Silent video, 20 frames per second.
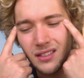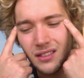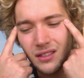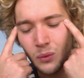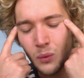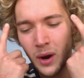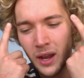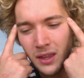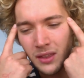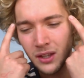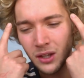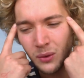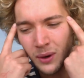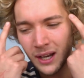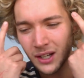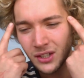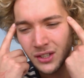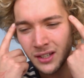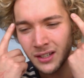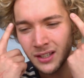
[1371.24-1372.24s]
the way that you
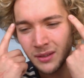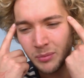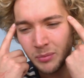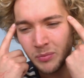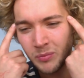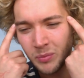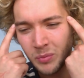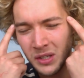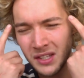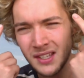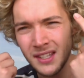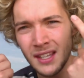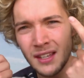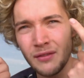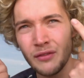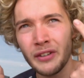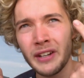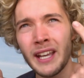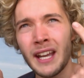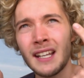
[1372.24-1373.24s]
actually
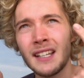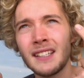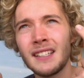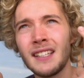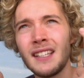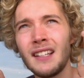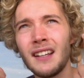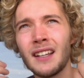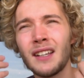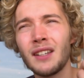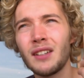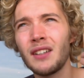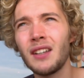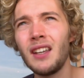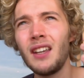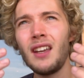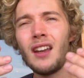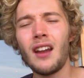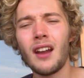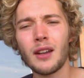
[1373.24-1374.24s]
perceive reality. Like
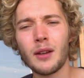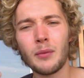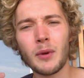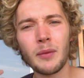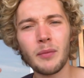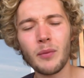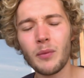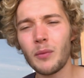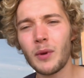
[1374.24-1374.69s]
my